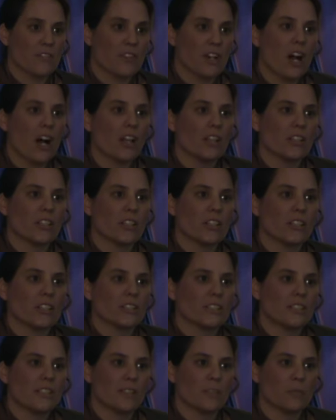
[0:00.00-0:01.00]
of color
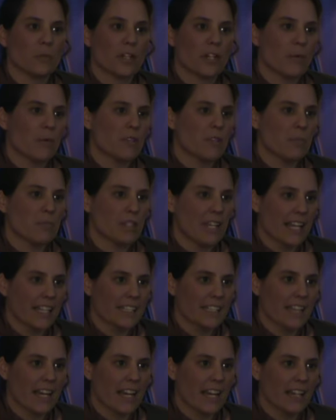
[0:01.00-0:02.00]
and working with the
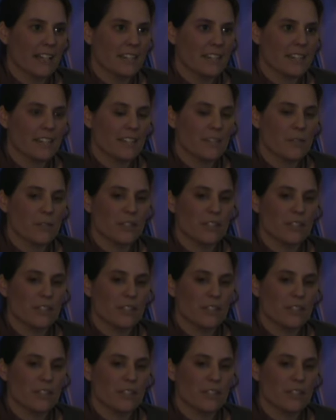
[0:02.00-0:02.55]
plant dyes.